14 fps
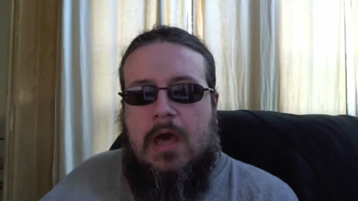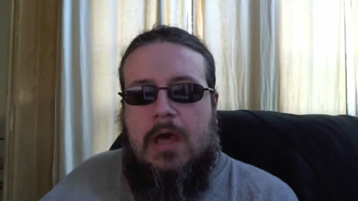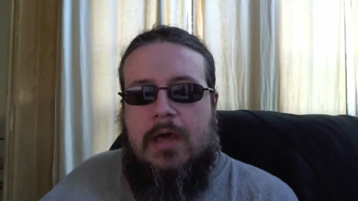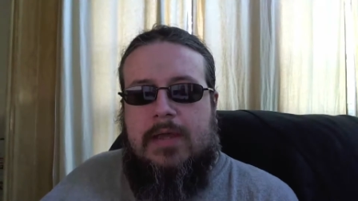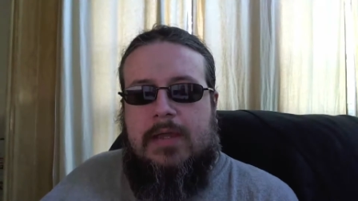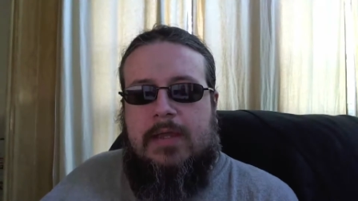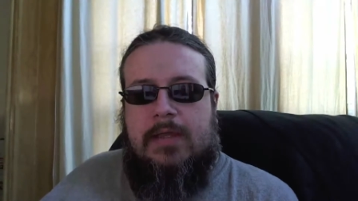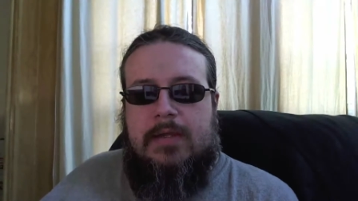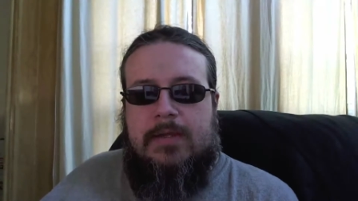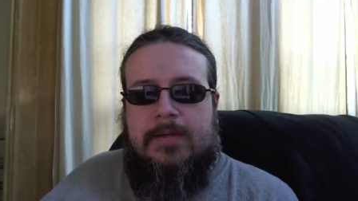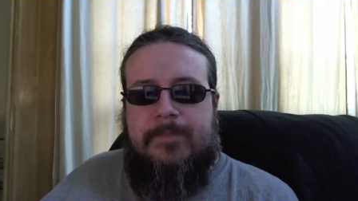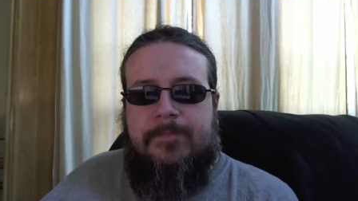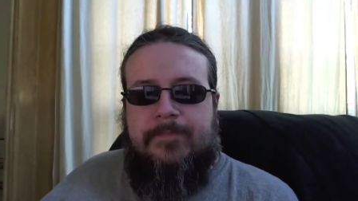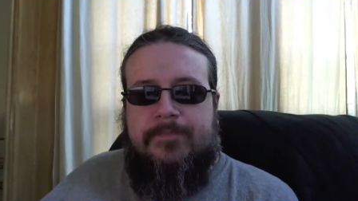I,
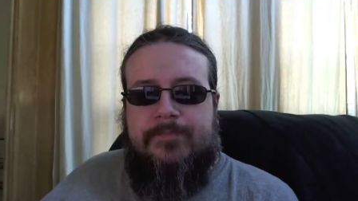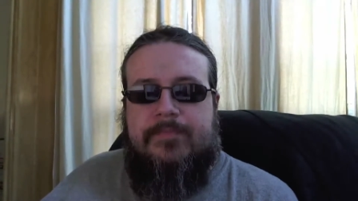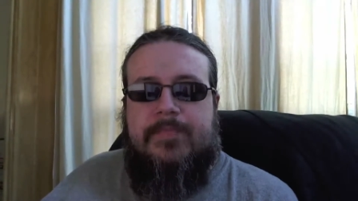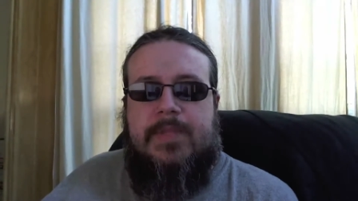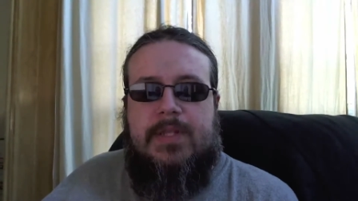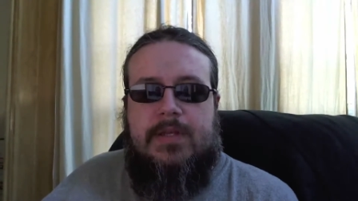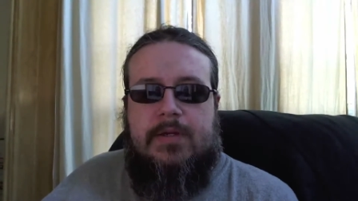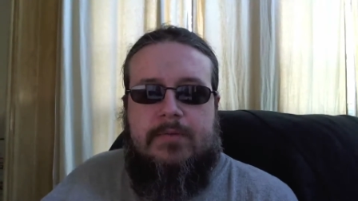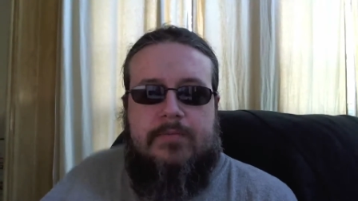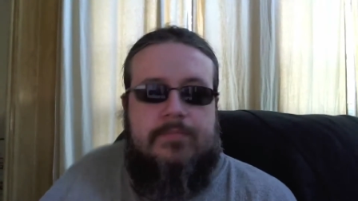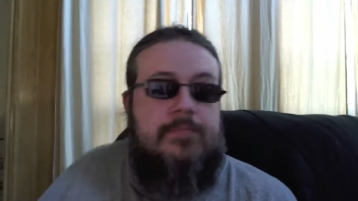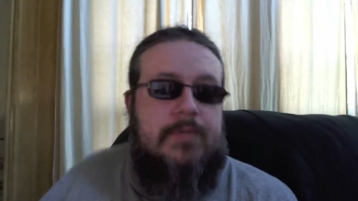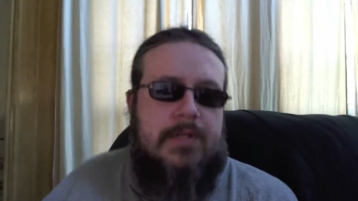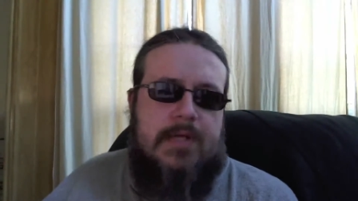um, you know,
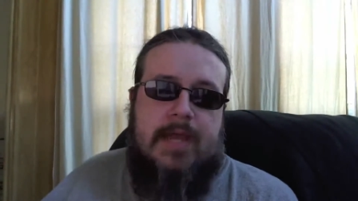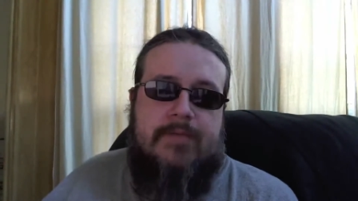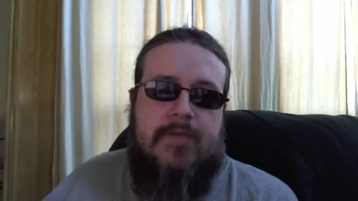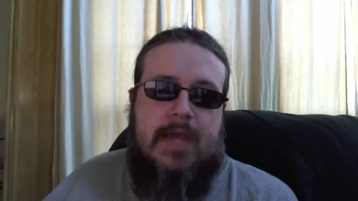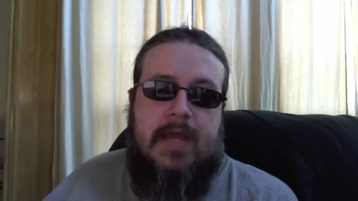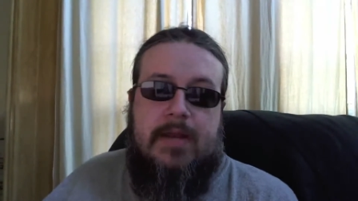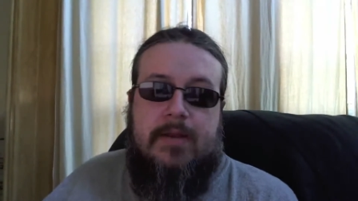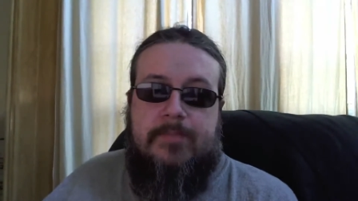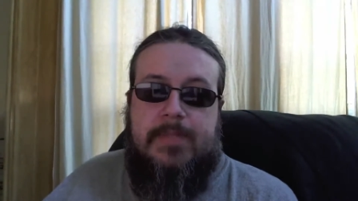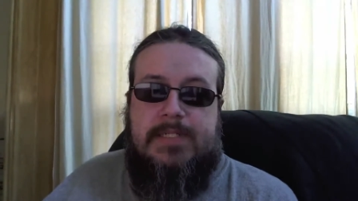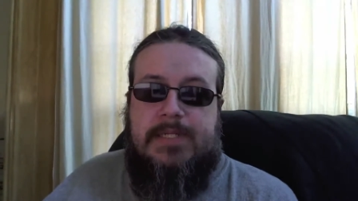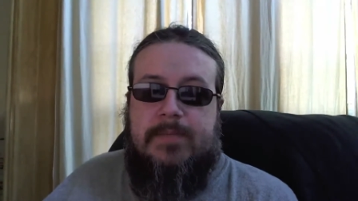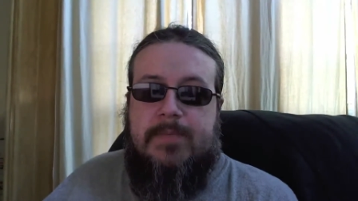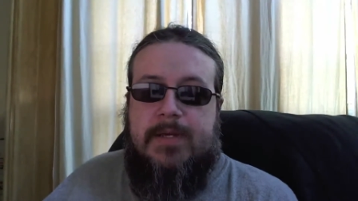I have had a
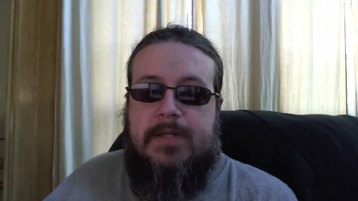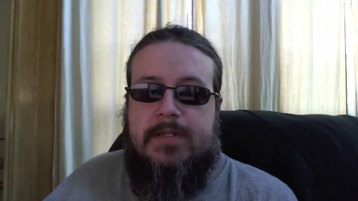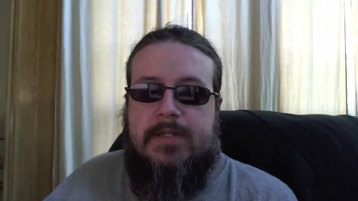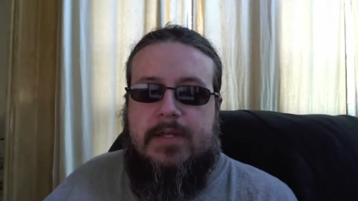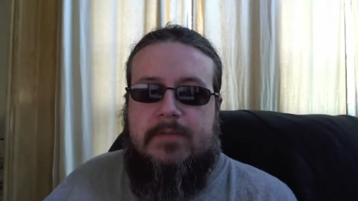busy month.